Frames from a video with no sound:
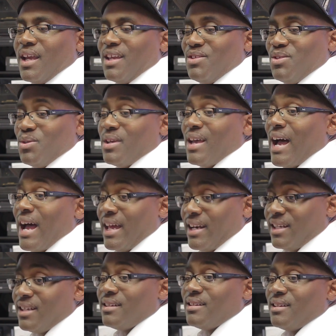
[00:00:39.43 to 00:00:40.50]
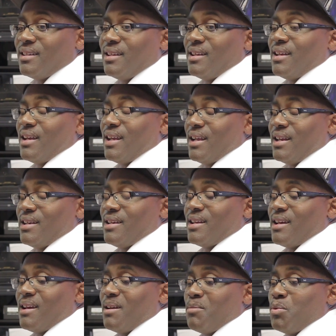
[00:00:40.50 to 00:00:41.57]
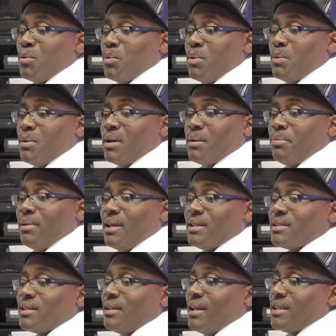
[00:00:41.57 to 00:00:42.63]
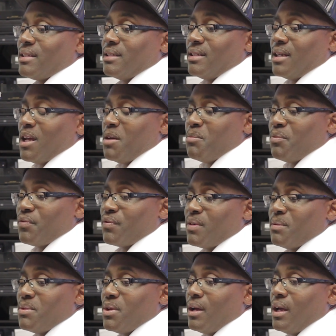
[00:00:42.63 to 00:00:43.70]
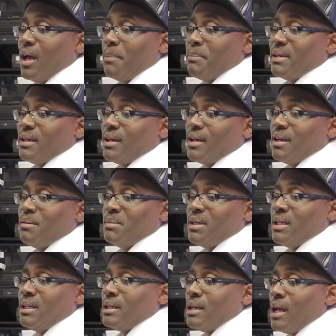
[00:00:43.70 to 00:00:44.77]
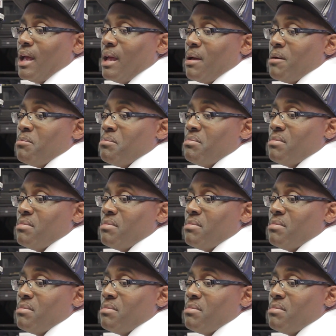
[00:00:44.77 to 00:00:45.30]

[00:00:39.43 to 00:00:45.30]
and you got it. And uh, we want to play a selection um, from your up and coming um,